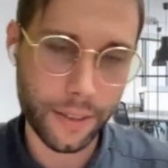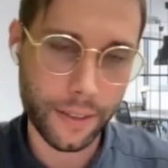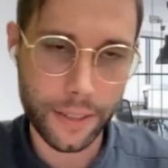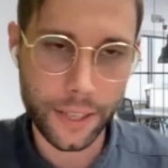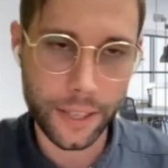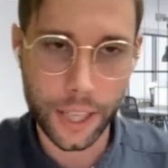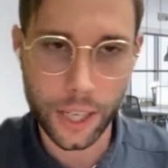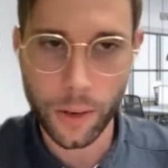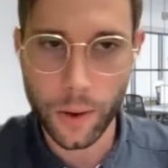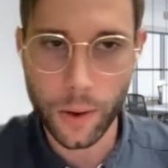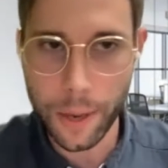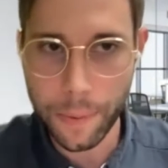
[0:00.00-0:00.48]
the
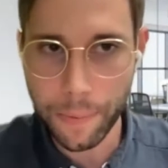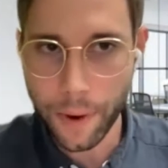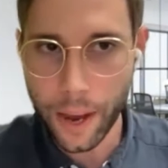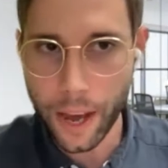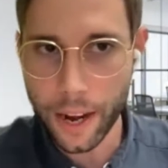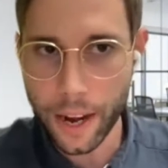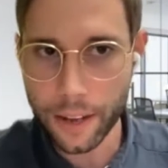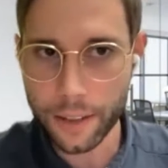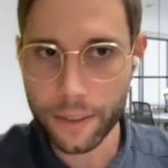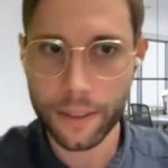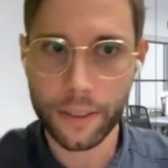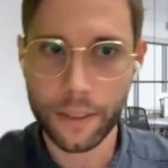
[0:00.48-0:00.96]
TOA
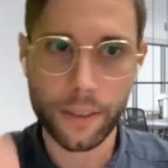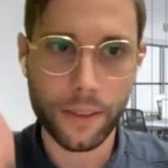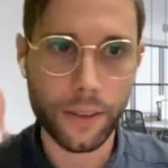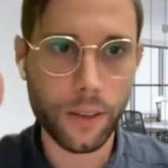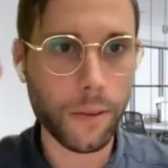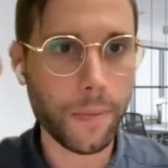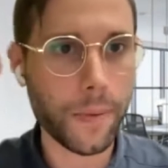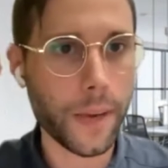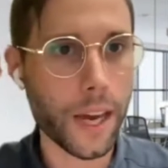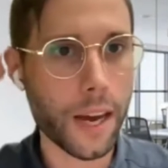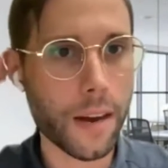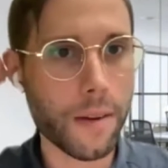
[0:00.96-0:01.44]
product, the
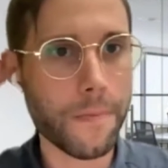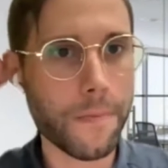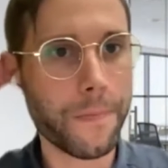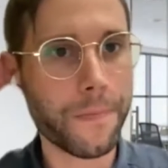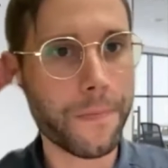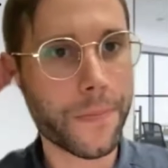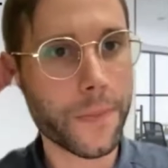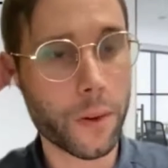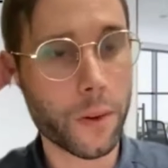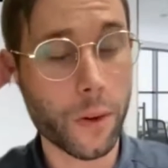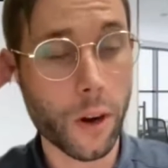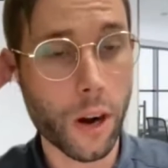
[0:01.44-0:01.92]
Lenubio,
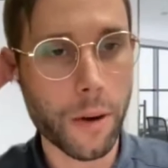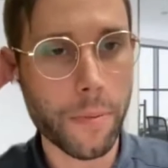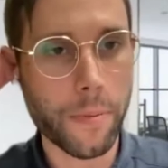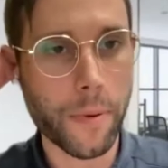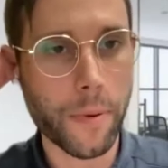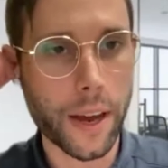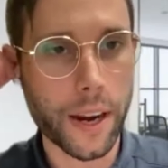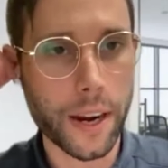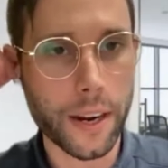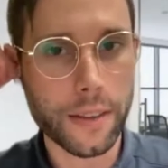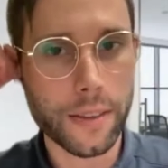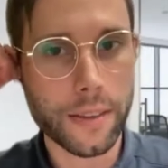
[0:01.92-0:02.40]
or our
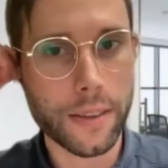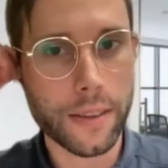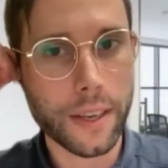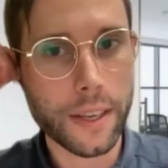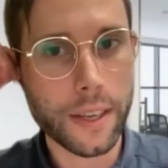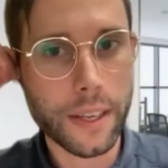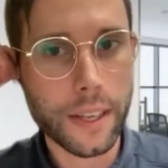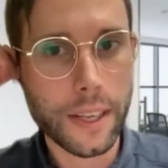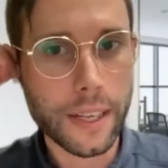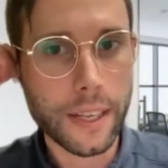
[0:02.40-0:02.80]
product,